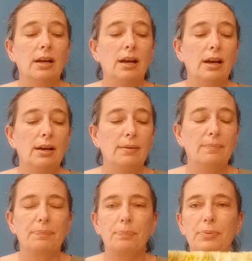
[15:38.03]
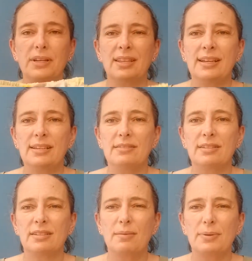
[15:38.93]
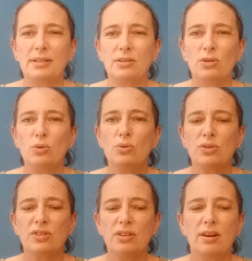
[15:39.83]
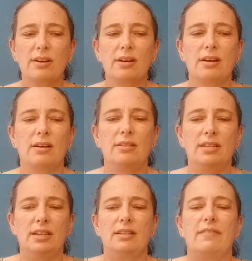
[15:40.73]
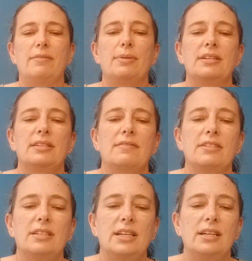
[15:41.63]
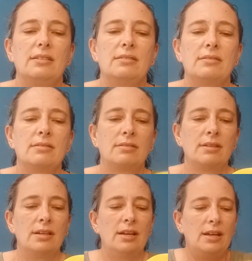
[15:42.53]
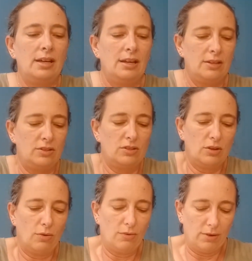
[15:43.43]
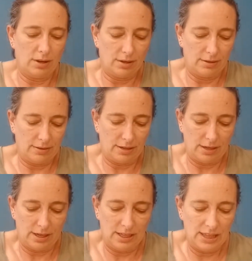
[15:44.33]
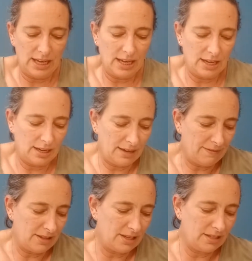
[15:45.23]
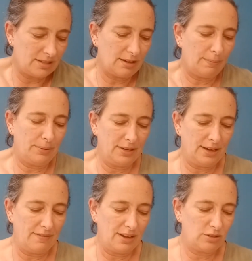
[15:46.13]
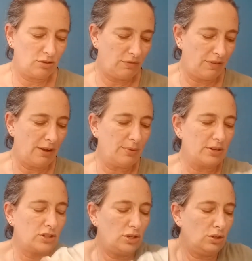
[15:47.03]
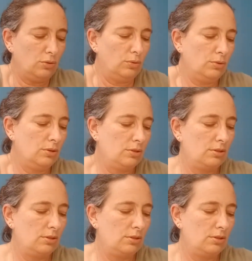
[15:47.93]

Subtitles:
But I think it's a bit too snug on the 11 by 17. So I think, given this has got plenty of extra fabric too,